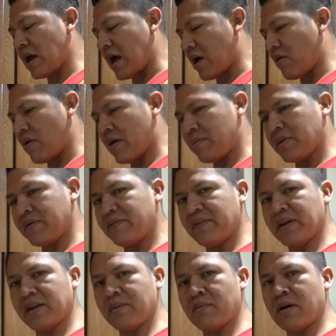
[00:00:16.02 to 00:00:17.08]
how I be
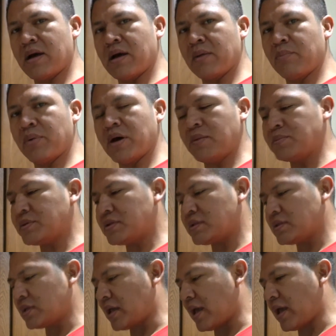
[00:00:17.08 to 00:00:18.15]
feeding my
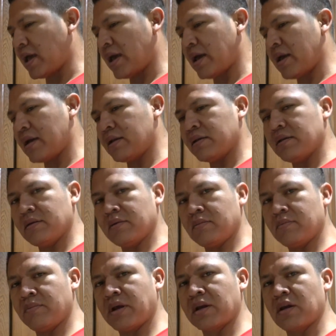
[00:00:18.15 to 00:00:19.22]
pups and
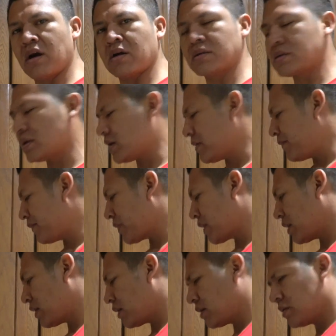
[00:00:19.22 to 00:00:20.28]
big dogs.
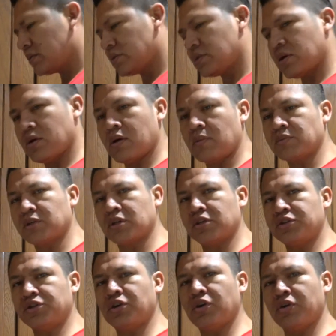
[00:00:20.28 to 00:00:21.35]
So I'm just going
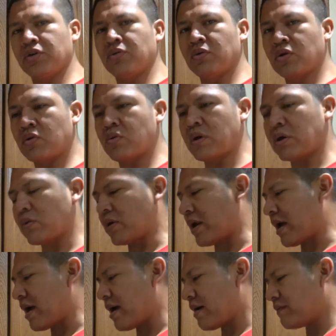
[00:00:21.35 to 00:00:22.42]
to show you real quick what
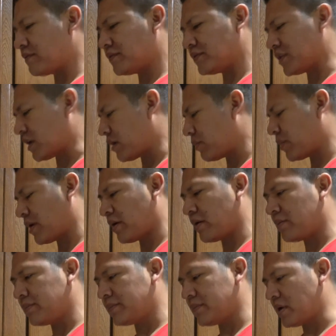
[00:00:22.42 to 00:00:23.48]
I have set up
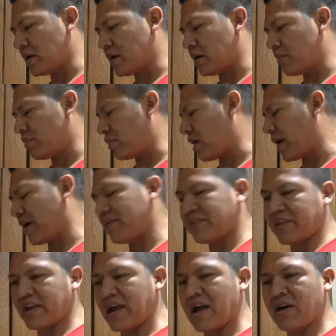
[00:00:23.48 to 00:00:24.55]
here. Brought
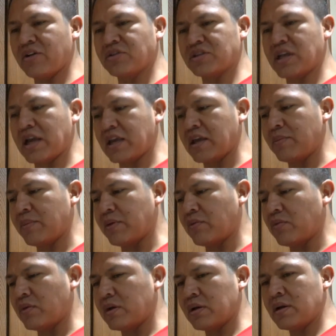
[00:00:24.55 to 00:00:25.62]
everything out. Usually I keep it
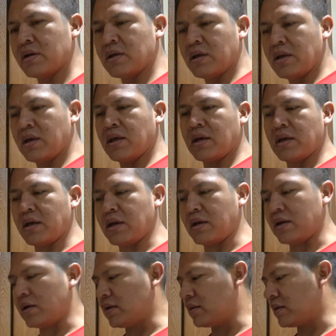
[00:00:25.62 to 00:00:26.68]
in one
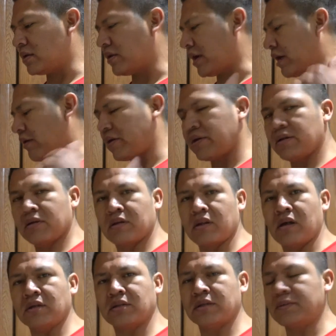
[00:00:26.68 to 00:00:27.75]
little area in the
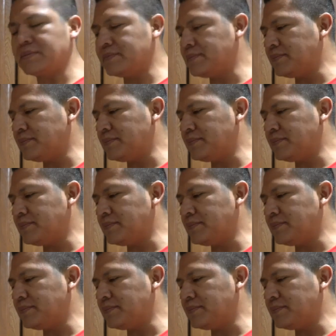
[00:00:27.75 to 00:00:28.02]
closet.